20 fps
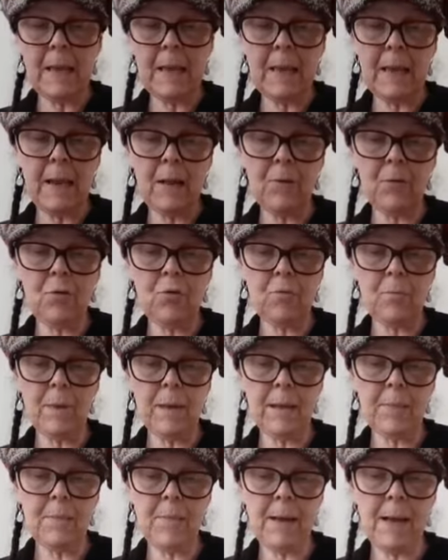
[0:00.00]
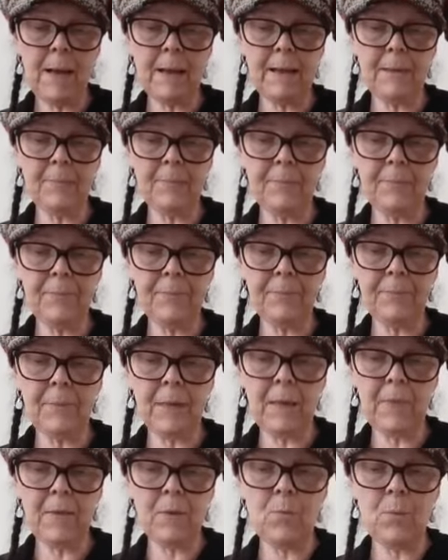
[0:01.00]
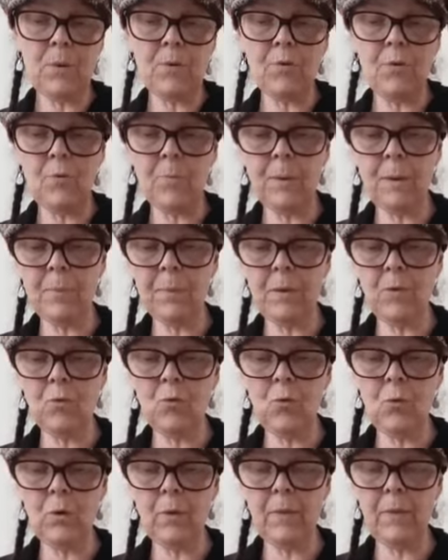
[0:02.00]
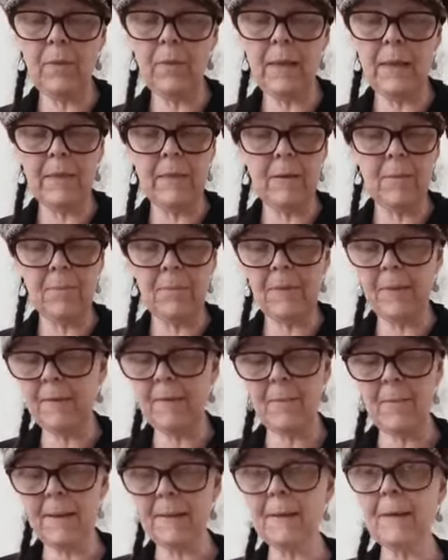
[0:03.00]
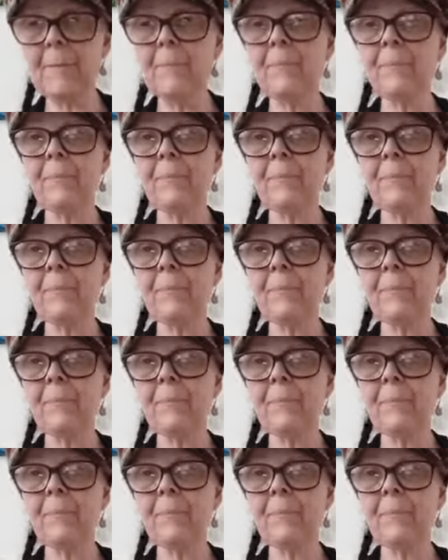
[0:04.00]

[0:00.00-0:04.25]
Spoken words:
and I'm going to make mine. I think one's going to be a bit taller than the other, but doesn't matter.